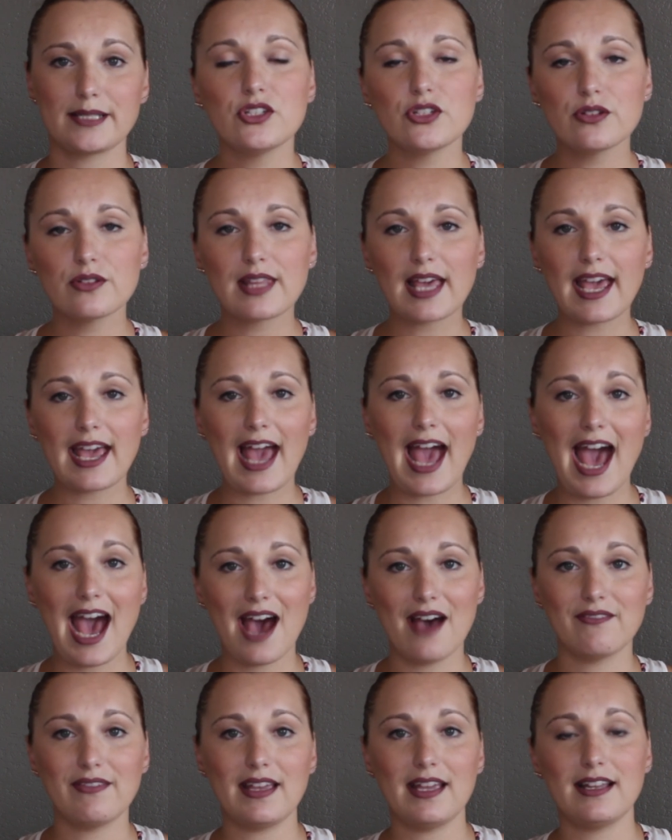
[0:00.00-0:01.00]
Do they
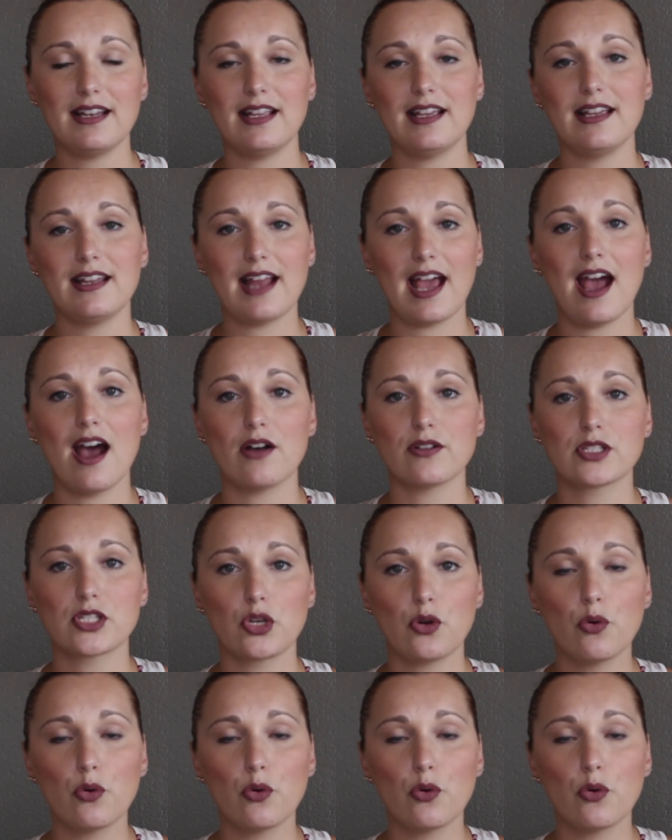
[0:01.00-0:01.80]
have an in-house